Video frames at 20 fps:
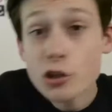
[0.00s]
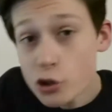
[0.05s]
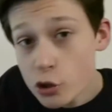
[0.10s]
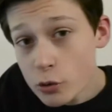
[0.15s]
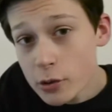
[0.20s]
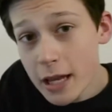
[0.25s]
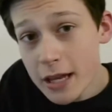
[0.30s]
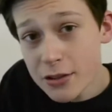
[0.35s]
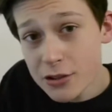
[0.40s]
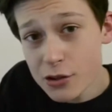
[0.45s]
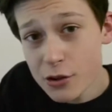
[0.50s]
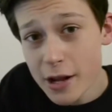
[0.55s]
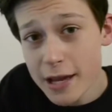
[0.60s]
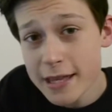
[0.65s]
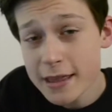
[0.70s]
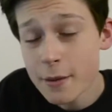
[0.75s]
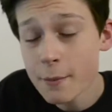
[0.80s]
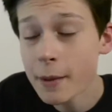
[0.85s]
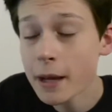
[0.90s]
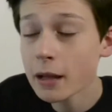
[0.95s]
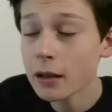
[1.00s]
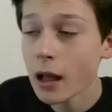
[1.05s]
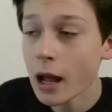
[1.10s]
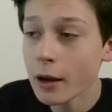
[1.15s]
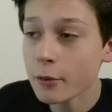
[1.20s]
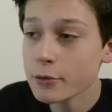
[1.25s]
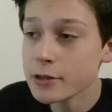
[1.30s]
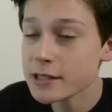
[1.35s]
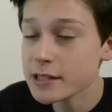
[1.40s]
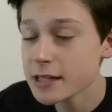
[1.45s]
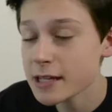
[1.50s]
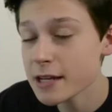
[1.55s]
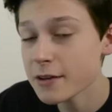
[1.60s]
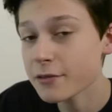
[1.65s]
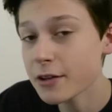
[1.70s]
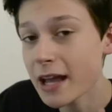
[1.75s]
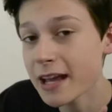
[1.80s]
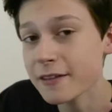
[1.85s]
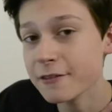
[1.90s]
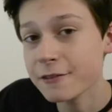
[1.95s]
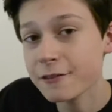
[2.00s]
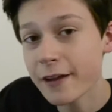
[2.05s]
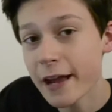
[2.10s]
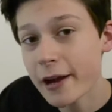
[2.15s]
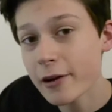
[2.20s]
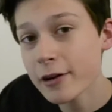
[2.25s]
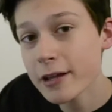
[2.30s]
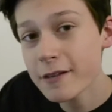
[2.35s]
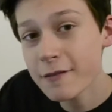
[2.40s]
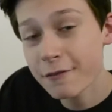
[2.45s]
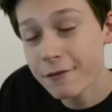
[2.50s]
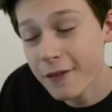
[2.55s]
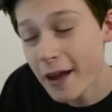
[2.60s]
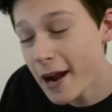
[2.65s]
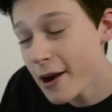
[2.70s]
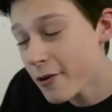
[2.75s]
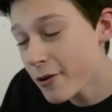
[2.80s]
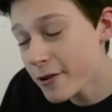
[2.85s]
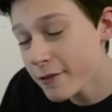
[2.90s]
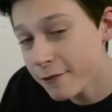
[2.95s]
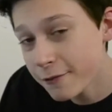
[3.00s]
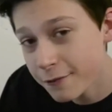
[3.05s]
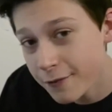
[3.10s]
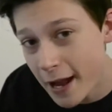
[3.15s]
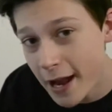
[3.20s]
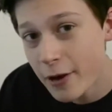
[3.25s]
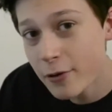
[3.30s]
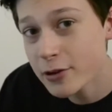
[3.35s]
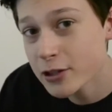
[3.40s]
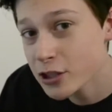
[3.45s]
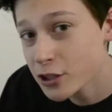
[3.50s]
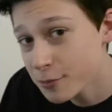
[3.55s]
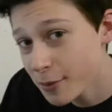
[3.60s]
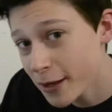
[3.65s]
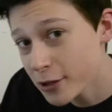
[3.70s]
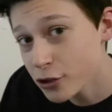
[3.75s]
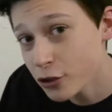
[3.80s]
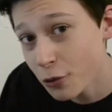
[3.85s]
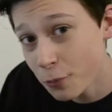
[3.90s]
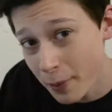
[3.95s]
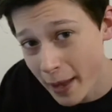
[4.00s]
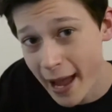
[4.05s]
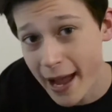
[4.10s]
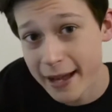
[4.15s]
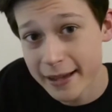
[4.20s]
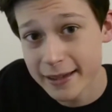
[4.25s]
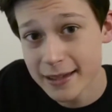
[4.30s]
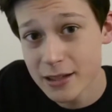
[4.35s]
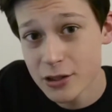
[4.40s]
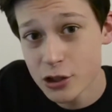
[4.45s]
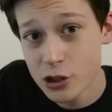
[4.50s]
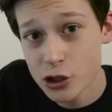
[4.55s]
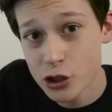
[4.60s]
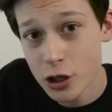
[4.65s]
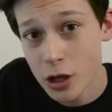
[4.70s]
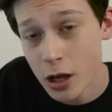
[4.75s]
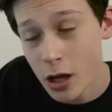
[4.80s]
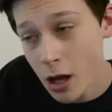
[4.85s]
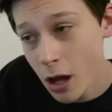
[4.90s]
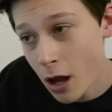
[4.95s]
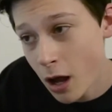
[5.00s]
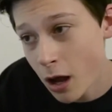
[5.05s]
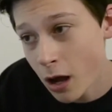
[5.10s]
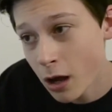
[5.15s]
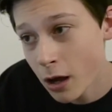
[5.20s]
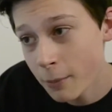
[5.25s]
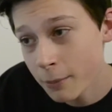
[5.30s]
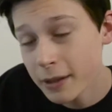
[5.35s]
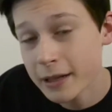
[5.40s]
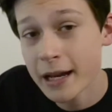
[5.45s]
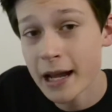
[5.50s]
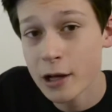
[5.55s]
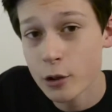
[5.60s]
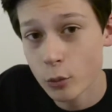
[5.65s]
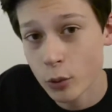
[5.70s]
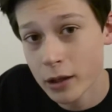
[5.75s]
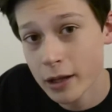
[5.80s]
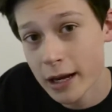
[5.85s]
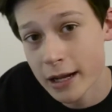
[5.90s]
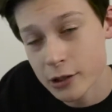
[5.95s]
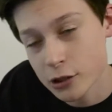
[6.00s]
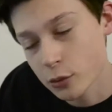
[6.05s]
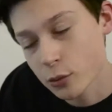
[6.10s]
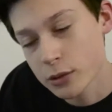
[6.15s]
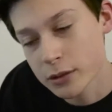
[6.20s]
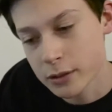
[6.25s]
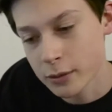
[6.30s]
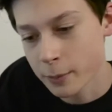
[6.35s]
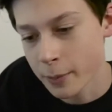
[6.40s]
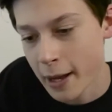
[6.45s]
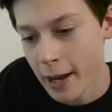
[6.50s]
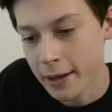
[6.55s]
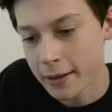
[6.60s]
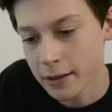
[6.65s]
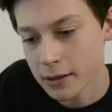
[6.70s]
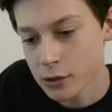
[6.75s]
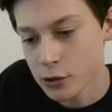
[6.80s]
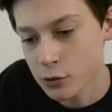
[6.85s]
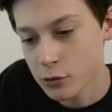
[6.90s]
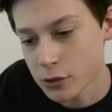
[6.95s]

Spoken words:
So yesterday in the mail, I received a very special package. It actually wasn't a package.